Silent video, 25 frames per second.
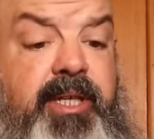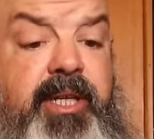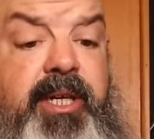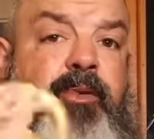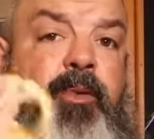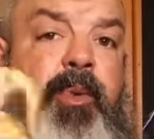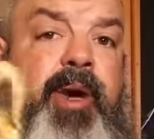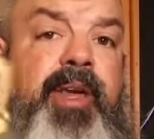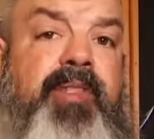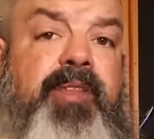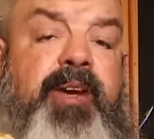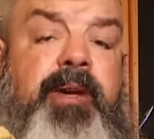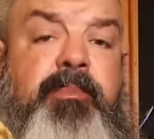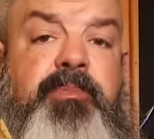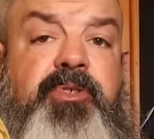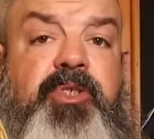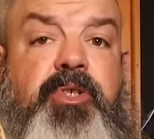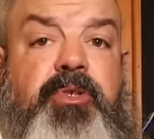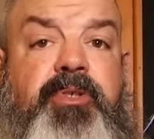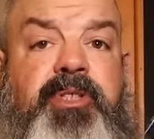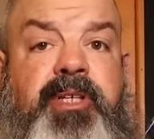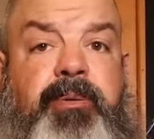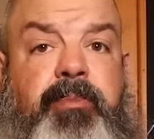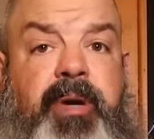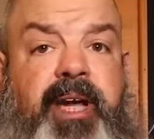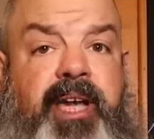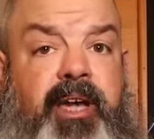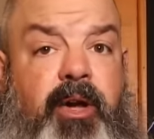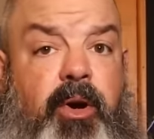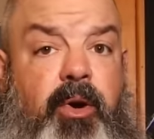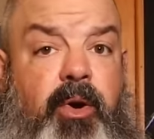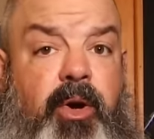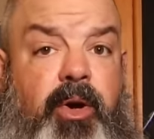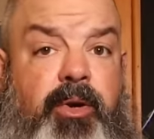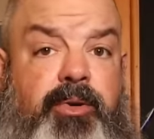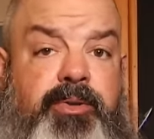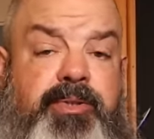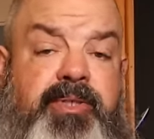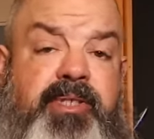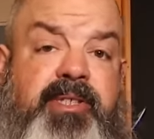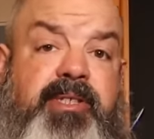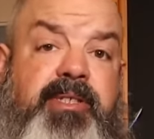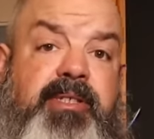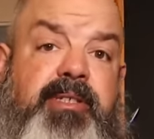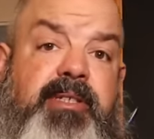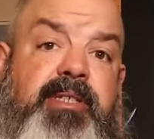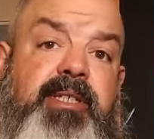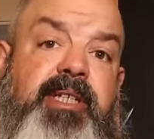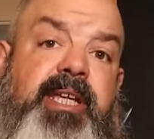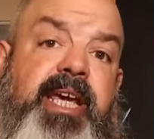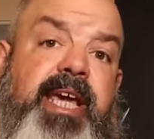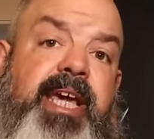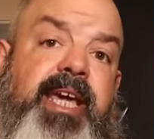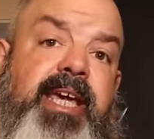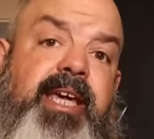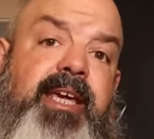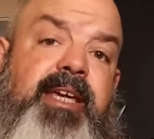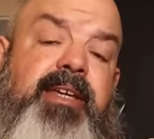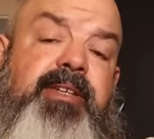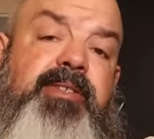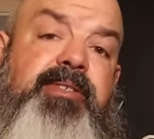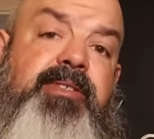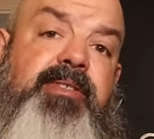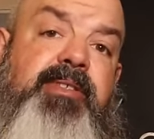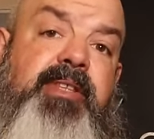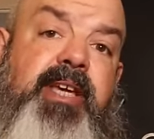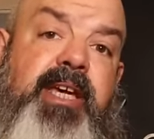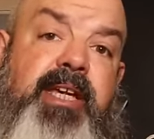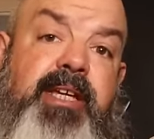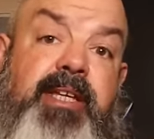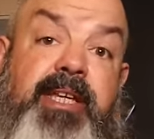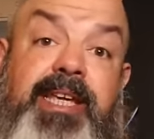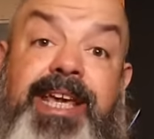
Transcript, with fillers: The way that I'm choosing my co-hosts today is that